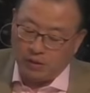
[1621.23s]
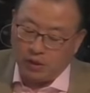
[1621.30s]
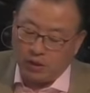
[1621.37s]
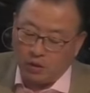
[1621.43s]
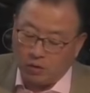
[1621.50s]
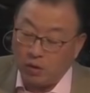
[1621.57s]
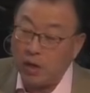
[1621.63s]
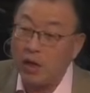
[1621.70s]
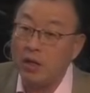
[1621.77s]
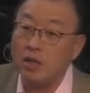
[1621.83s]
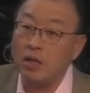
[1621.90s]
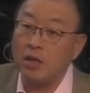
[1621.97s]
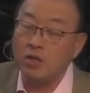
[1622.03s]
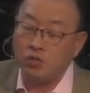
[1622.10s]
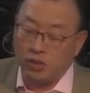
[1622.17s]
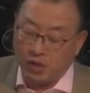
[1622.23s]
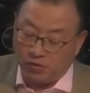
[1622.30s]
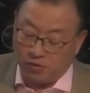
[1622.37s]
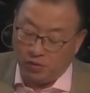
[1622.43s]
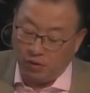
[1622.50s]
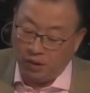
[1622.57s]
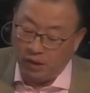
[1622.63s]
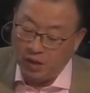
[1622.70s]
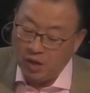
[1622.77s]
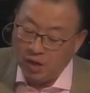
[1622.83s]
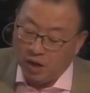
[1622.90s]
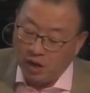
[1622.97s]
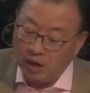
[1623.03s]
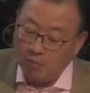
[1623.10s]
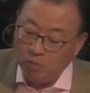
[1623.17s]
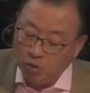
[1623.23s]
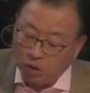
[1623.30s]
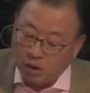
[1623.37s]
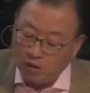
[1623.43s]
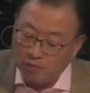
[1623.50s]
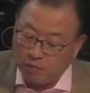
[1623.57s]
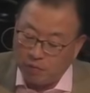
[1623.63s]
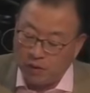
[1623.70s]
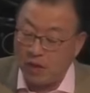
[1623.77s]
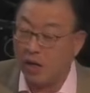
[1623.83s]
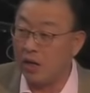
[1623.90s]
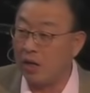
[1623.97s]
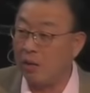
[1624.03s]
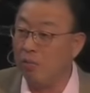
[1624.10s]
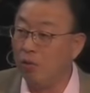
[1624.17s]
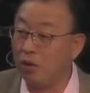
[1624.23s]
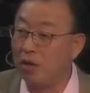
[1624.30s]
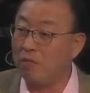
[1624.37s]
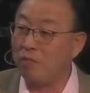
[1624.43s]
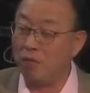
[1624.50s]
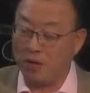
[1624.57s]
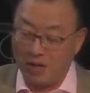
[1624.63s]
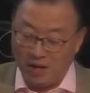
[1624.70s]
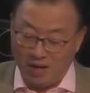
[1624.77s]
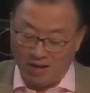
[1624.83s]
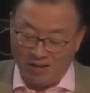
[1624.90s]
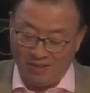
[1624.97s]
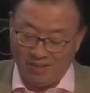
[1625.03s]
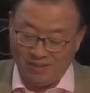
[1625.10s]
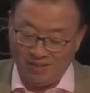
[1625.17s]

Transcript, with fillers: and cried incessantly, I am looking for God, I am looking for God?